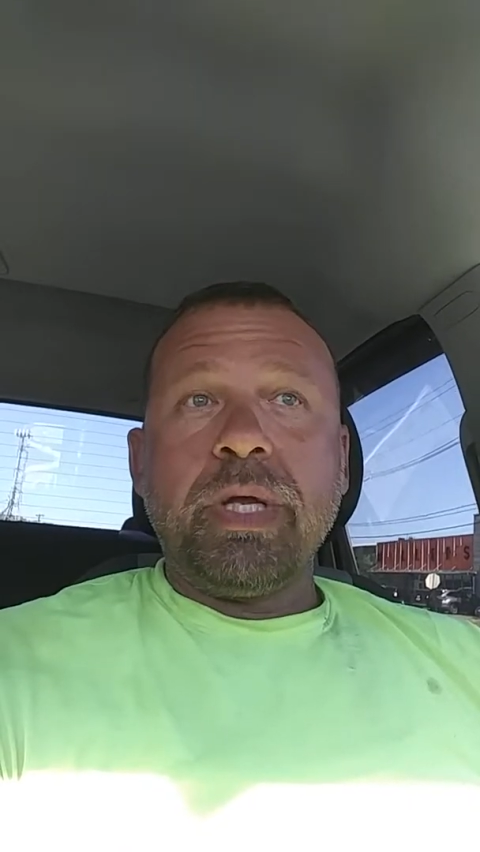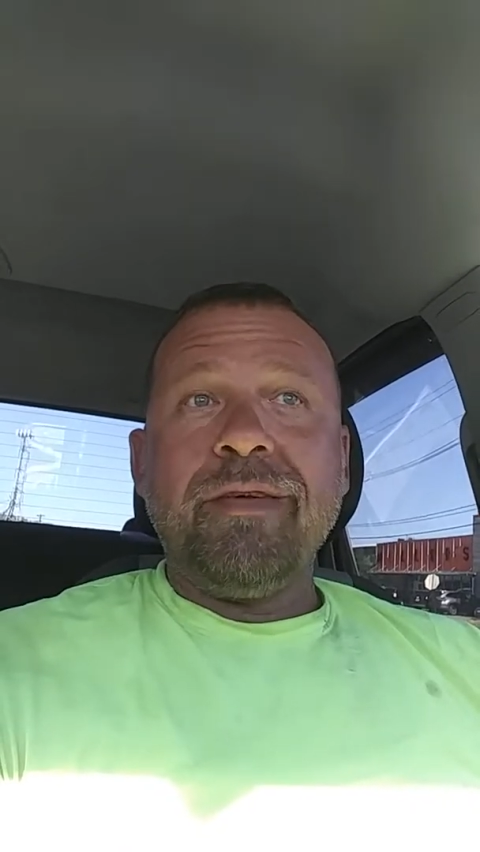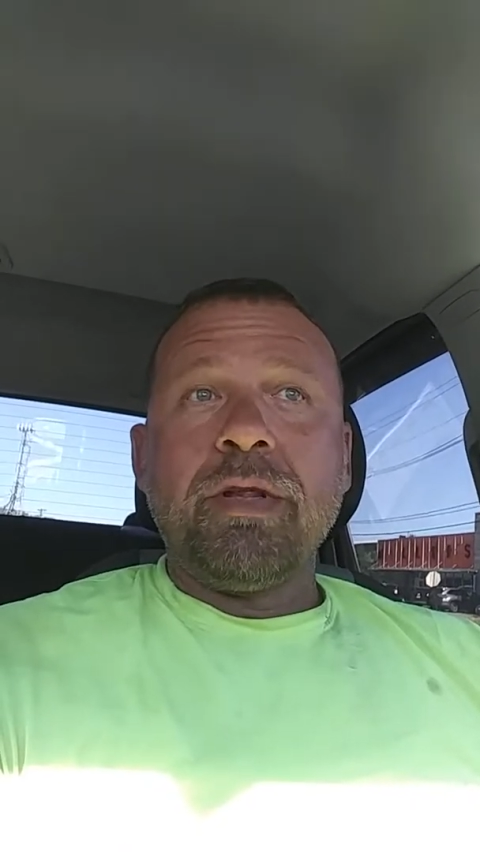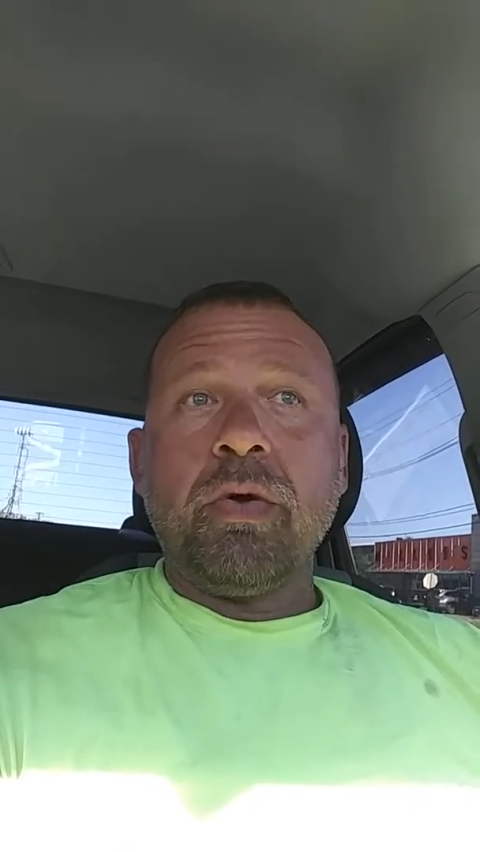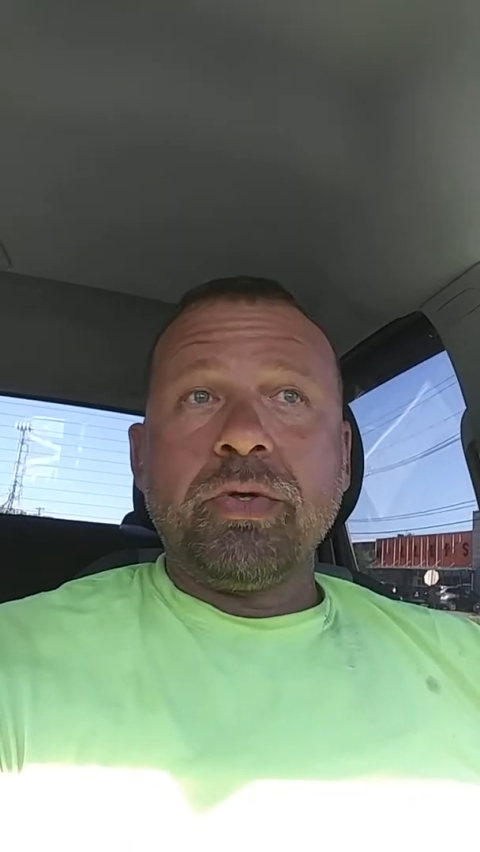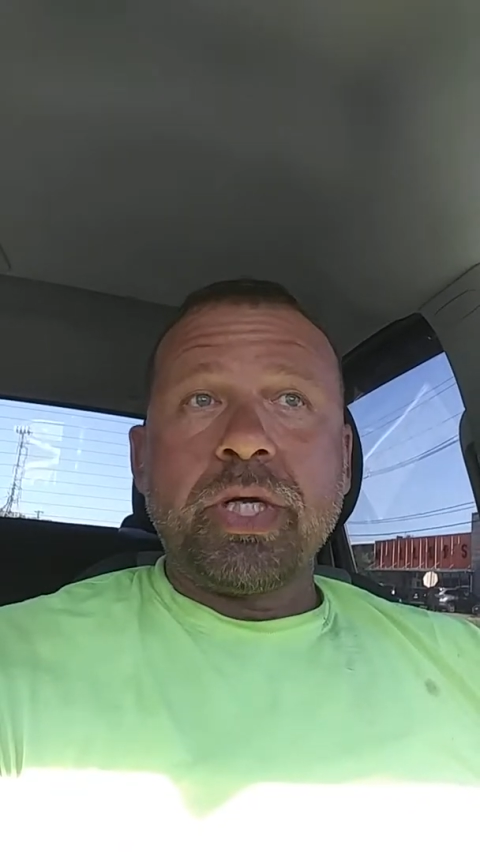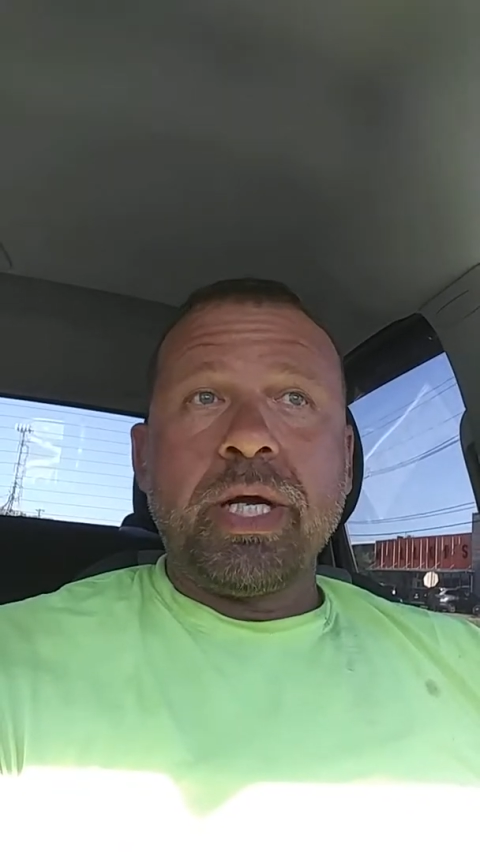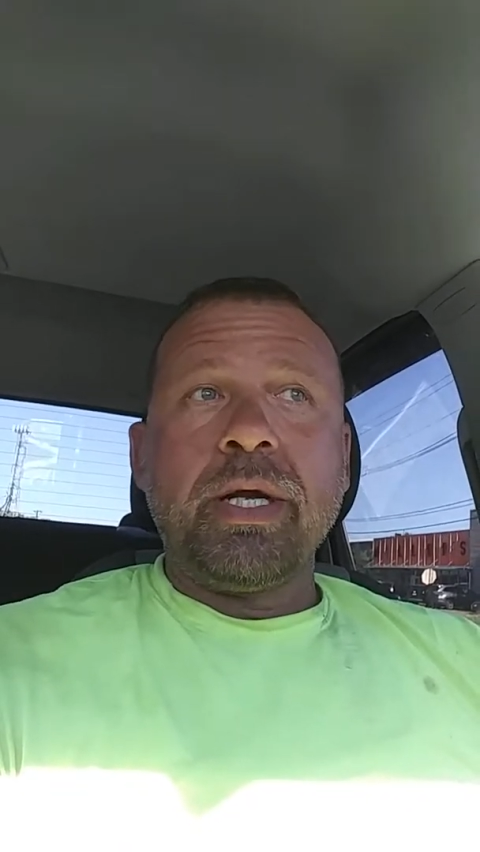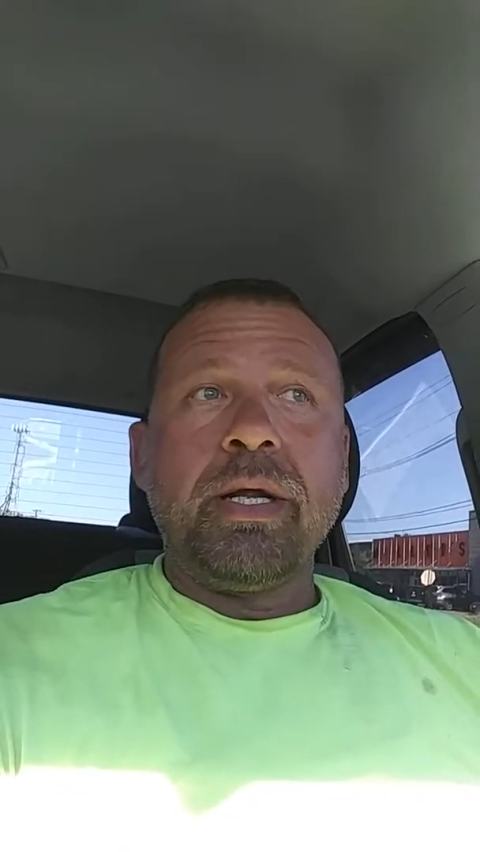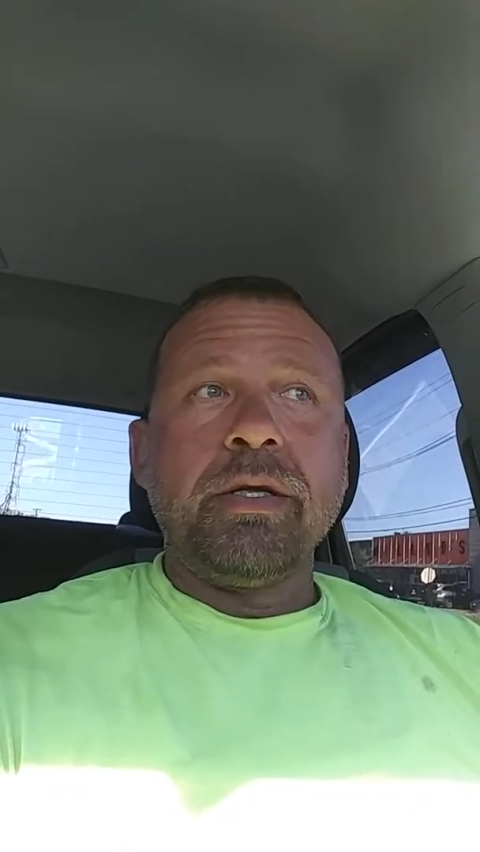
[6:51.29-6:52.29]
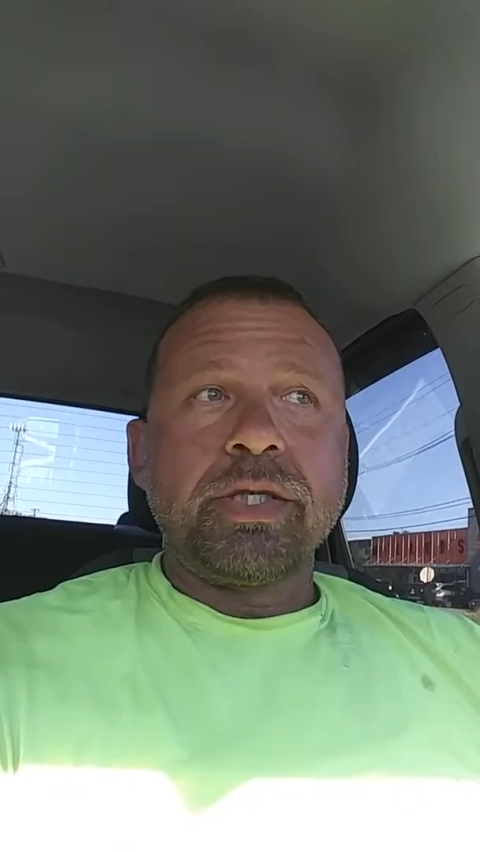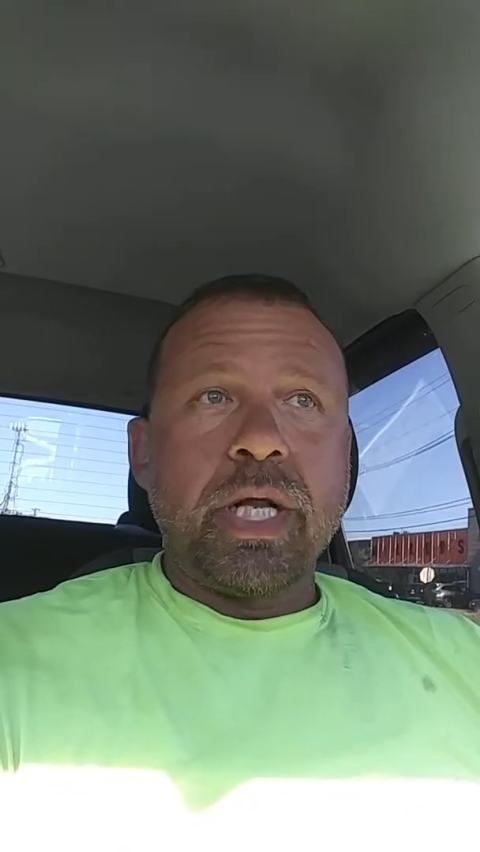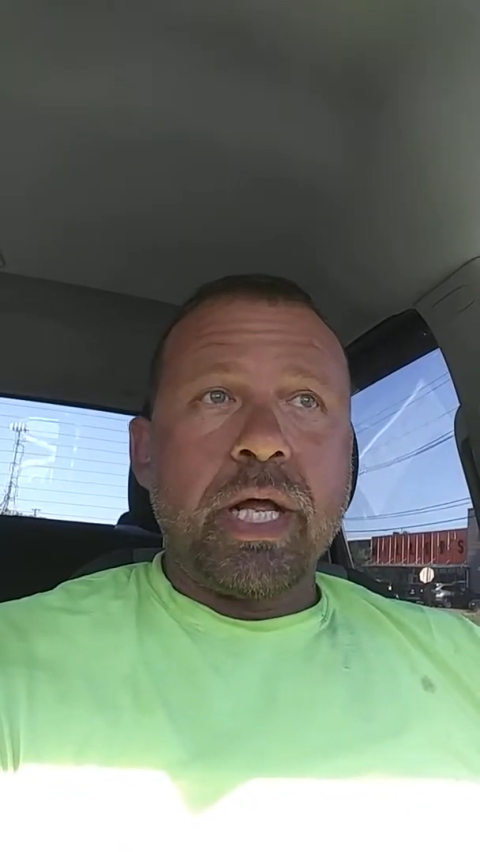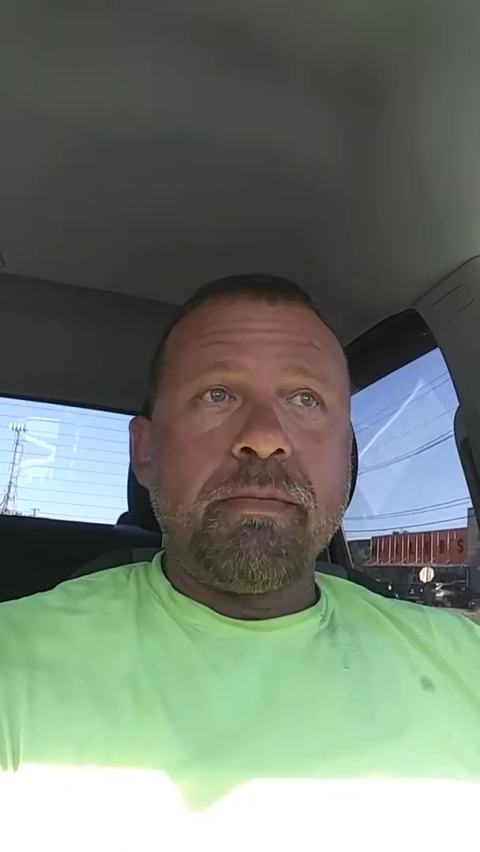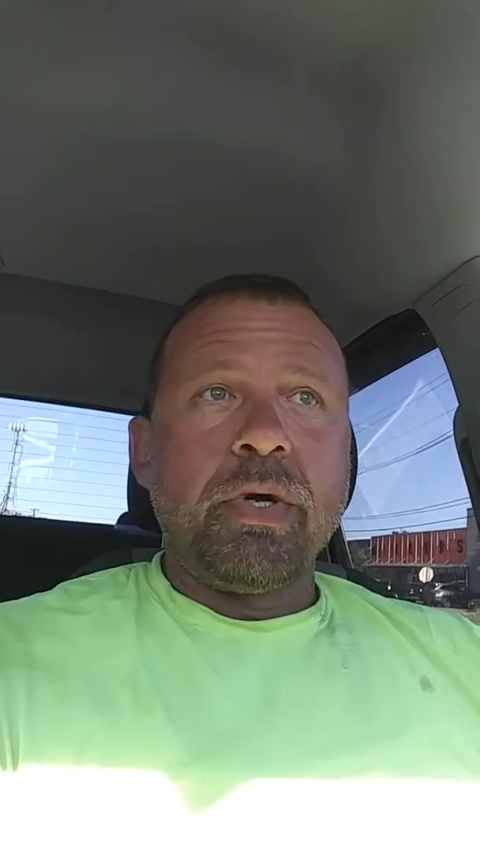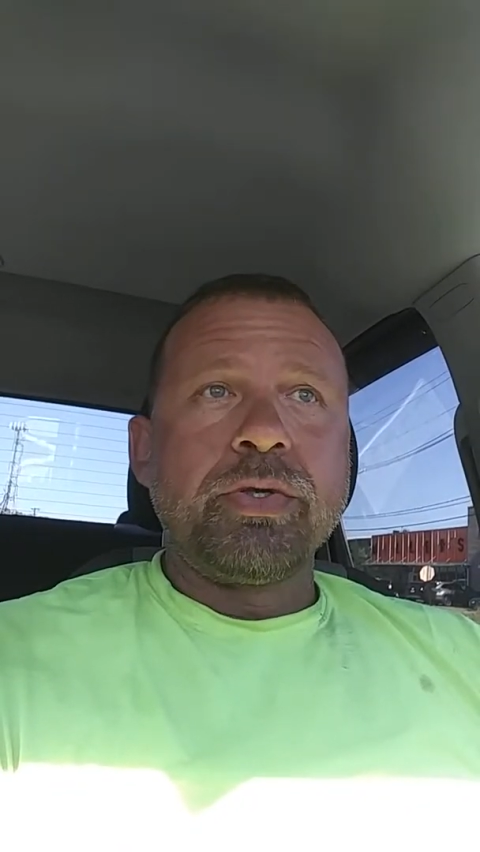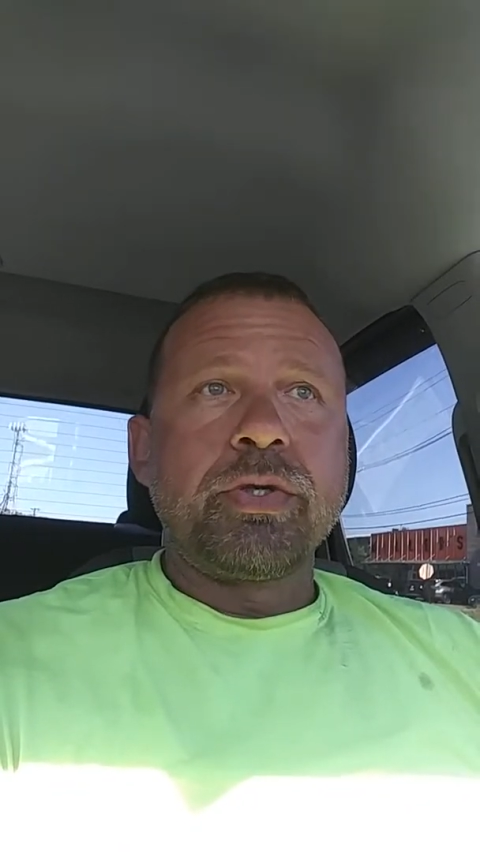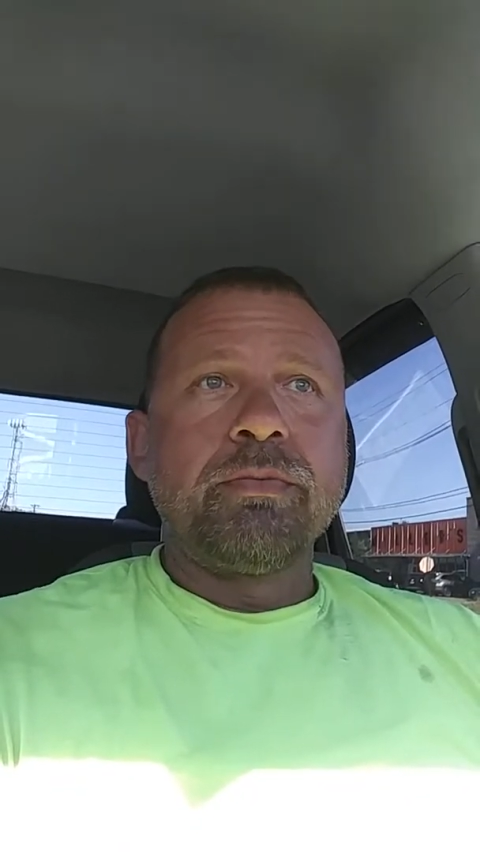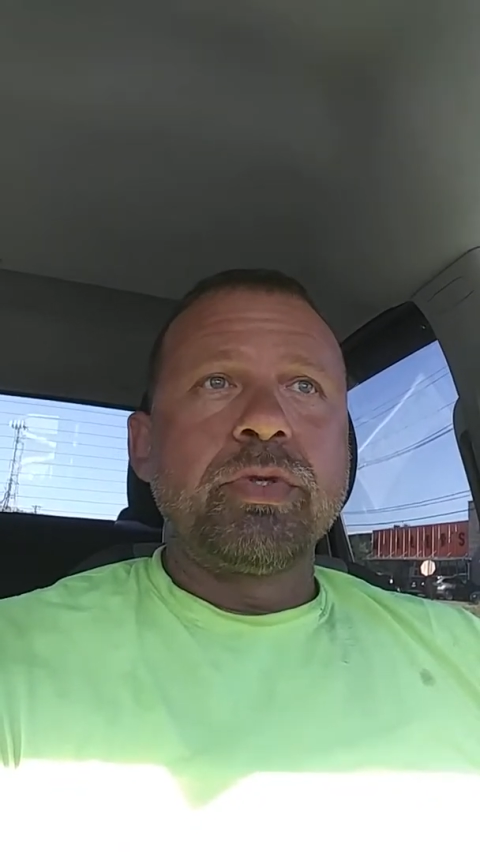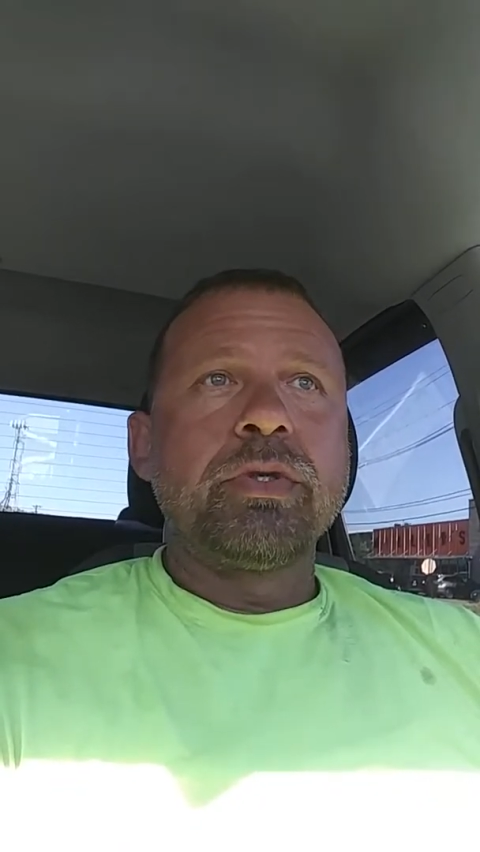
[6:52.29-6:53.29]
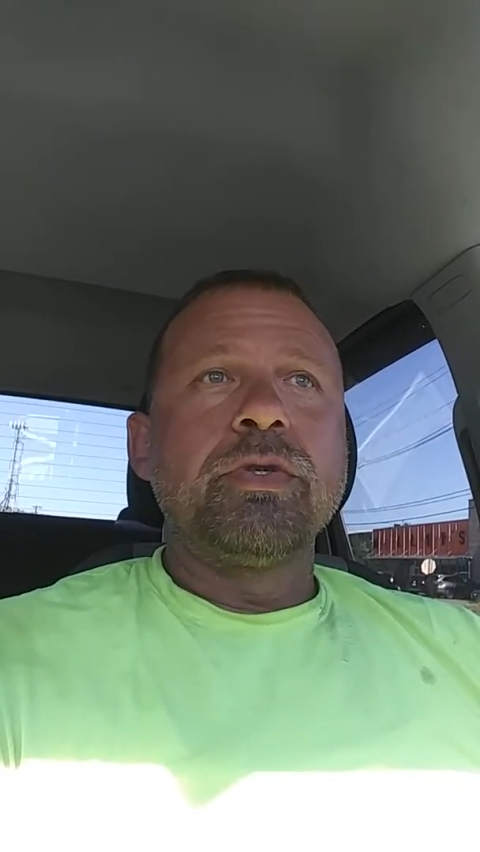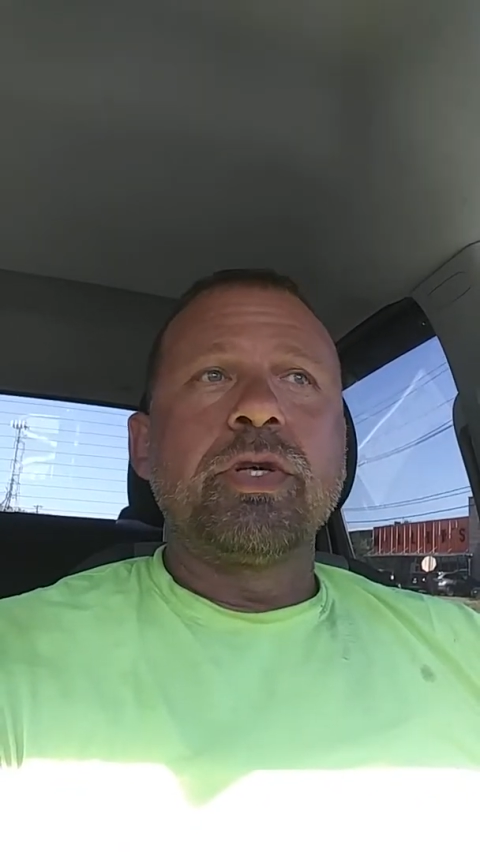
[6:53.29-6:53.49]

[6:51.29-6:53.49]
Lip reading: even though in China there's a lot of Muslims,